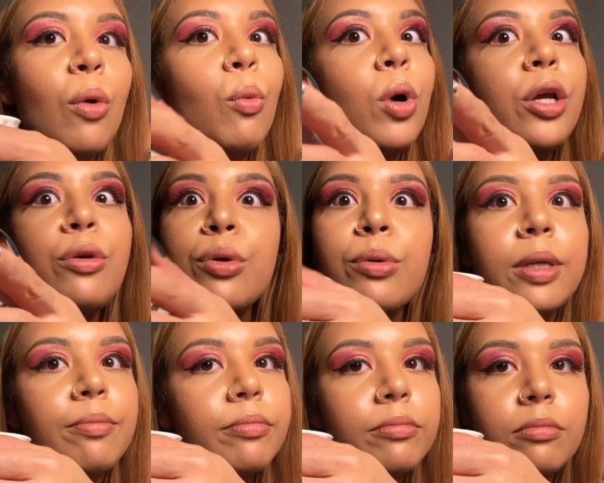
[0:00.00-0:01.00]
What are you
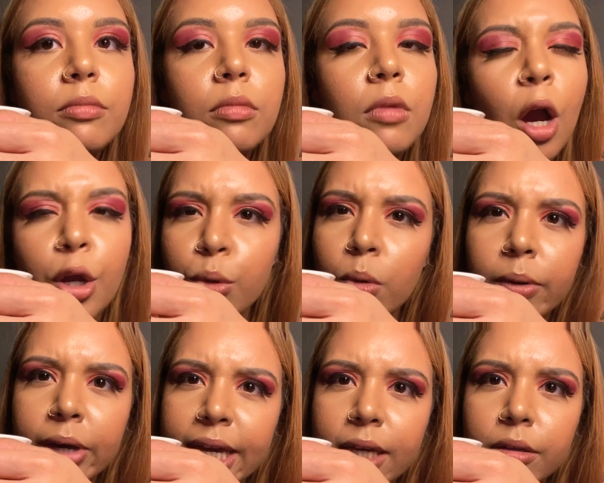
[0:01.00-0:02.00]
doing? Are you
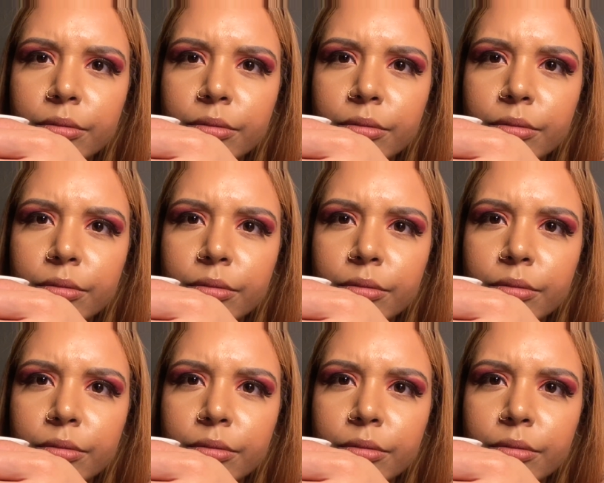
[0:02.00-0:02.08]
awake?